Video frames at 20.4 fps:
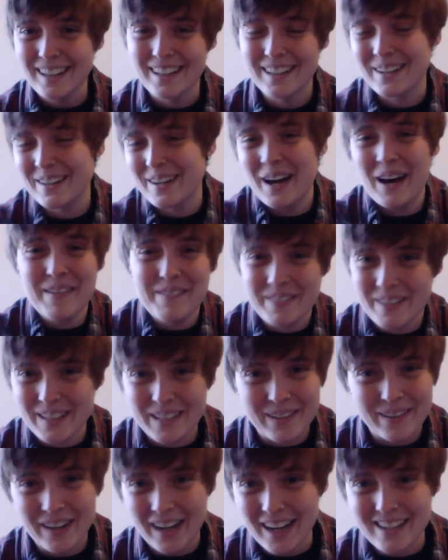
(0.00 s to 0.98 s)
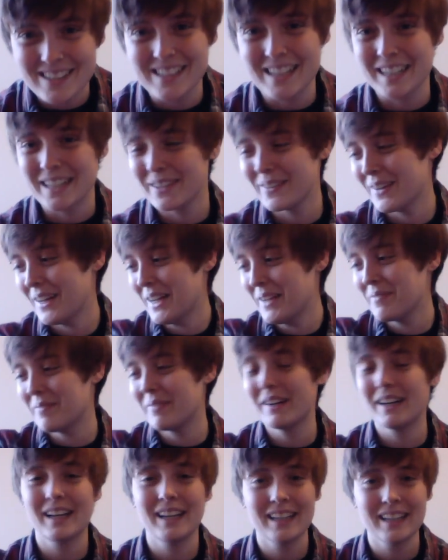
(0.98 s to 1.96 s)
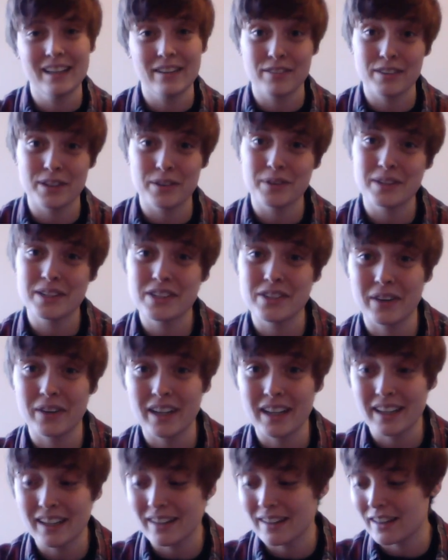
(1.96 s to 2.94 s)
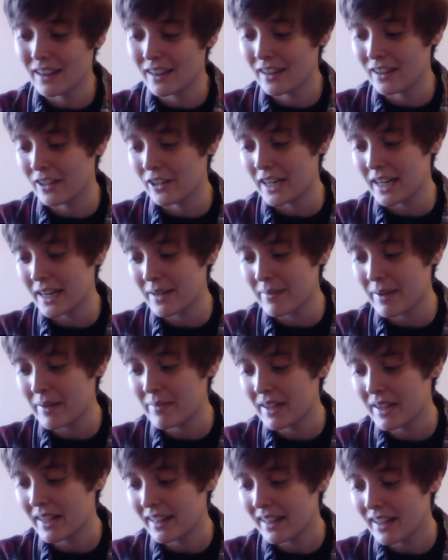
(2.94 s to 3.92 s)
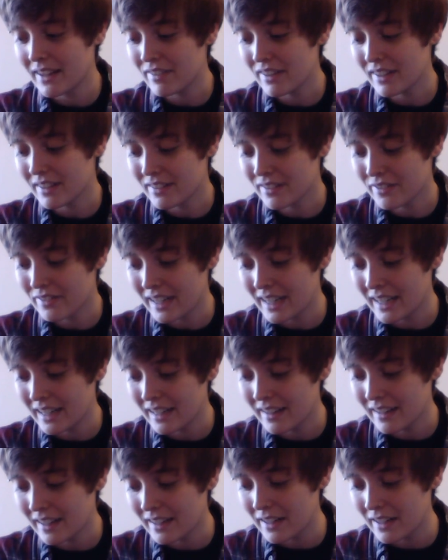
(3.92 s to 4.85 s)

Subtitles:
They're not for you guys anyway, but if you enjoy learning about my life, that's fine.